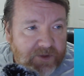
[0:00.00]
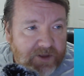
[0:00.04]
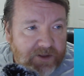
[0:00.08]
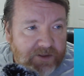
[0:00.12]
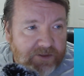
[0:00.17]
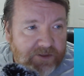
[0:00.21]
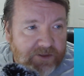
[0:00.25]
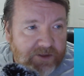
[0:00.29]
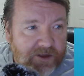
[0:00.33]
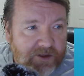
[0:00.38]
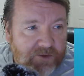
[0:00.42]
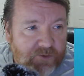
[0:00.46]

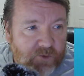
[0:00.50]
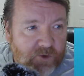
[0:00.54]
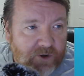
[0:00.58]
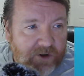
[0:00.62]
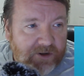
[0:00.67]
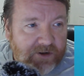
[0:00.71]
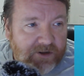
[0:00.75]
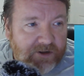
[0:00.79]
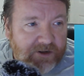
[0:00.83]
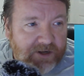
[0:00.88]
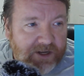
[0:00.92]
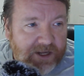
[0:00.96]
This one
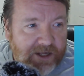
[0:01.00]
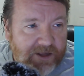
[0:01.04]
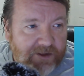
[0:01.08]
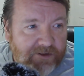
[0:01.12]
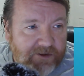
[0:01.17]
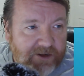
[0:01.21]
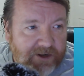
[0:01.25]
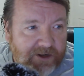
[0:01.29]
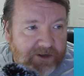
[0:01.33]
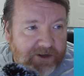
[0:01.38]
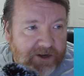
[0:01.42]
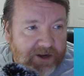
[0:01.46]
can
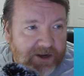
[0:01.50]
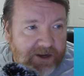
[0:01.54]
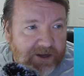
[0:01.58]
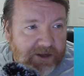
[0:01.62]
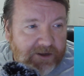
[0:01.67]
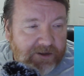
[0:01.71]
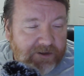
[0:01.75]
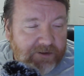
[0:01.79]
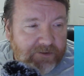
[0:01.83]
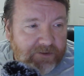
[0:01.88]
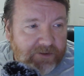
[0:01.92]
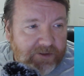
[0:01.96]
easily
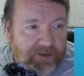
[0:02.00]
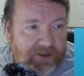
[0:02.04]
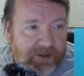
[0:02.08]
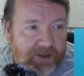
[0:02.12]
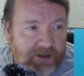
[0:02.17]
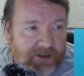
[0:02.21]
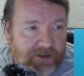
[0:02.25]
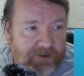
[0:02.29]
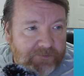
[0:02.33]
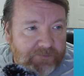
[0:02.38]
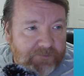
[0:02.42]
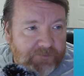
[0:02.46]
take
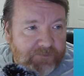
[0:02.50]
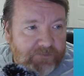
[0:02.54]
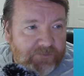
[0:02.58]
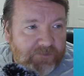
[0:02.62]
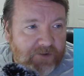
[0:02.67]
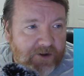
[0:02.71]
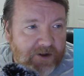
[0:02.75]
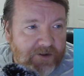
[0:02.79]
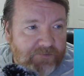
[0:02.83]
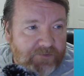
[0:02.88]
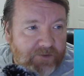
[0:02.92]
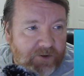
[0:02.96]
the
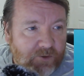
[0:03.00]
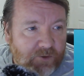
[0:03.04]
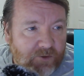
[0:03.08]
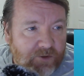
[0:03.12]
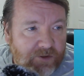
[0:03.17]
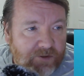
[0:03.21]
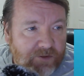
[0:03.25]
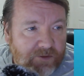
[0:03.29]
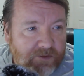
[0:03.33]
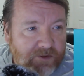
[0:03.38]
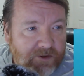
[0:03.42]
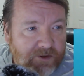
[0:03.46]
5
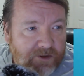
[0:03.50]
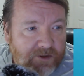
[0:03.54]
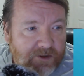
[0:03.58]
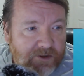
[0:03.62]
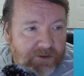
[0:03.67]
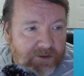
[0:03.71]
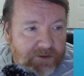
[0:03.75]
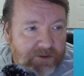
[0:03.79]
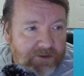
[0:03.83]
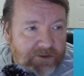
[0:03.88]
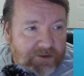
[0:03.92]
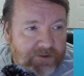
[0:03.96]
volts
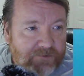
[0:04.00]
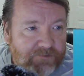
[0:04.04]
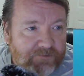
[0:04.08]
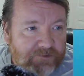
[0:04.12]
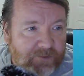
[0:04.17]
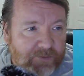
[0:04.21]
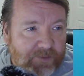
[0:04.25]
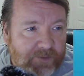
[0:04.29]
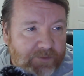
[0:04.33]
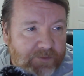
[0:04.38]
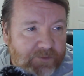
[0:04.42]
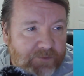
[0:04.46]

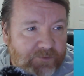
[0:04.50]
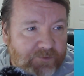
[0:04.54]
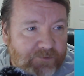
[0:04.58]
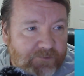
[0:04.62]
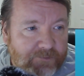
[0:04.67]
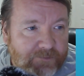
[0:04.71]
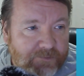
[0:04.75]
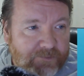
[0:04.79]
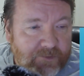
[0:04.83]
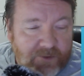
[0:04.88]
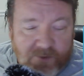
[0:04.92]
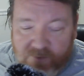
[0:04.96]
from
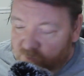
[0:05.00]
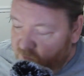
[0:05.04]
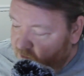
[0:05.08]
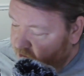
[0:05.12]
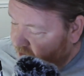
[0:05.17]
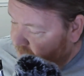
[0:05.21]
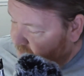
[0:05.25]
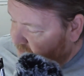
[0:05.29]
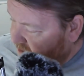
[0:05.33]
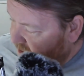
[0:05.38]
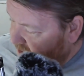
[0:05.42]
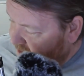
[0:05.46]
which
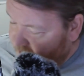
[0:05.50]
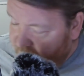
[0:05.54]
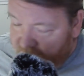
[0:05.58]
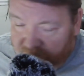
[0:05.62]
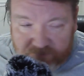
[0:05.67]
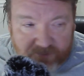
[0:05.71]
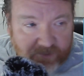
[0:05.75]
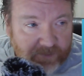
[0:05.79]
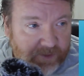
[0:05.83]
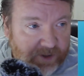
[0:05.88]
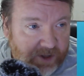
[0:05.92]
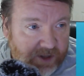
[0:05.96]
I'm taking
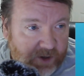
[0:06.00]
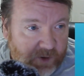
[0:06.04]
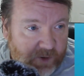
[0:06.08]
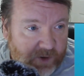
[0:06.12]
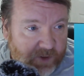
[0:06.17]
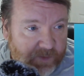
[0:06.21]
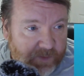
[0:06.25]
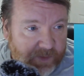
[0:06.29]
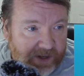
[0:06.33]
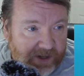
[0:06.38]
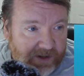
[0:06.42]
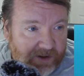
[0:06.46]
from the
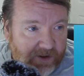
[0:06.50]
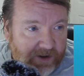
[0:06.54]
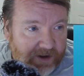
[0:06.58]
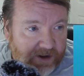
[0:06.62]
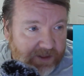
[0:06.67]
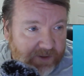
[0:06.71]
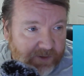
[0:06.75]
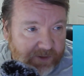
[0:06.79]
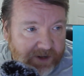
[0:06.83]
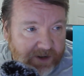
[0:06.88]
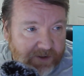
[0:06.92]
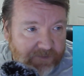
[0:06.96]
USB line.
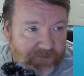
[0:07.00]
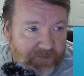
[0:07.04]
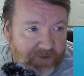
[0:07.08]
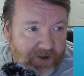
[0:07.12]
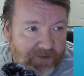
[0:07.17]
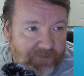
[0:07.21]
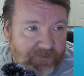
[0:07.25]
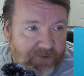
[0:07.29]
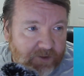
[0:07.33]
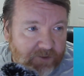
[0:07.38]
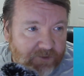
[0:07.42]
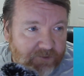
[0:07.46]
So I take
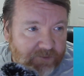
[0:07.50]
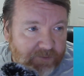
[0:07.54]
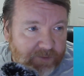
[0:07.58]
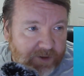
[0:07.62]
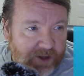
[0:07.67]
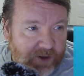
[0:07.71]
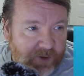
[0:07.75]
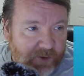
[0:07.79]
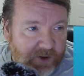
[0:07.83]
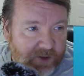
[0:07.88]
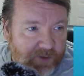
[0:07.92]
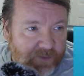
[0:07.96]
5 volts from
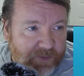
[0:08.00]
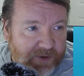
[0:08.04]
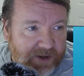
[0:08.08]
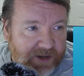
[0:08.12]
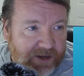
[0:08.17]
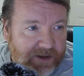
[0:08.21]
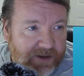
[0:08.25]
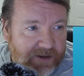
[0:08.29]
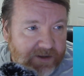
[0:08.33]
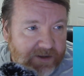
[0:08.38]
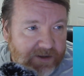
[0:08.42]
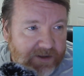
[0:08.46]
the USB.
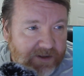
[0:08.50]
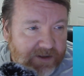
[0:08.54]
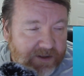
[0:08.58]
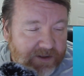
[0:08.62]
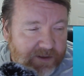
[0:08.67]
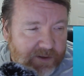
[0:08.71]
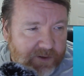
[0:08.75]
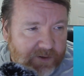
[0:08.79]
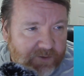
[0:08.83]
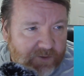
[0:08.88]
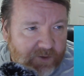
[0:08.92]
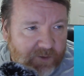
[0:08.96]

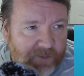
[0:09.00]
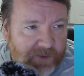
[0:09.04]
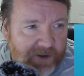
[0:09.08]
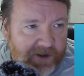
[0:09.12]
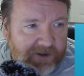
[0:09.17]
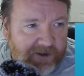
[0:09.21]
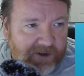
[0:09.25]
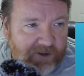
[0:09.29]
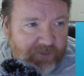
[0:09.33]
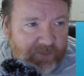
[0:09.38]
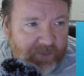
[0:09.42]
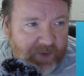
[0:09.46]
So I've got
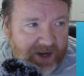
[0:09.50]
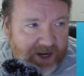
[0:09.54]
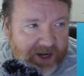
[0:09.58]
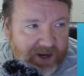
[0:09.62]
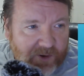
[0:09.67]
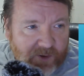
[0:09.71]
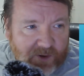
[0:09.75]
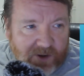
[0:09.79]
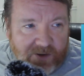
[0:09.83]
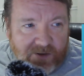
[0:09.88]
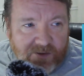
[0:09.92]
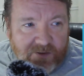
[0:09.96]
plenty of
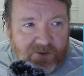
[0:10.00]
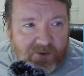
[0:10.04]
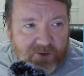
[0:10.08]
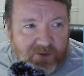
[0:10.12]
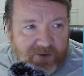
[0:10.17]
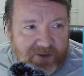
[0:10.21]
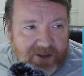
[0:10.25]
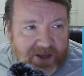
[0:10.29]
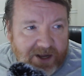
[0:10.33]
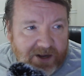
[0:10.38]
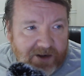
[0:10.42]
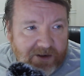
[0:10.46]
power on
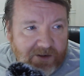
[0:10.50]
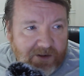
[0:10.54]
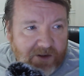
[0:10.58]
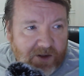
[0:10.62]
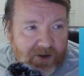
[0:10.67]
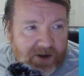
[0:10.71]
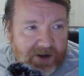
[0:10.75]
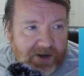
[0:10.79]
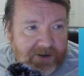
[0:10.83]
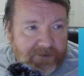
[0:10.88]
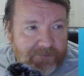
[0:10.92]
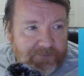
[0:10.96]
that
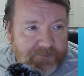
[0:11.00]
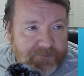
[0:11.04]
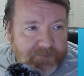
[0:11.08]
line.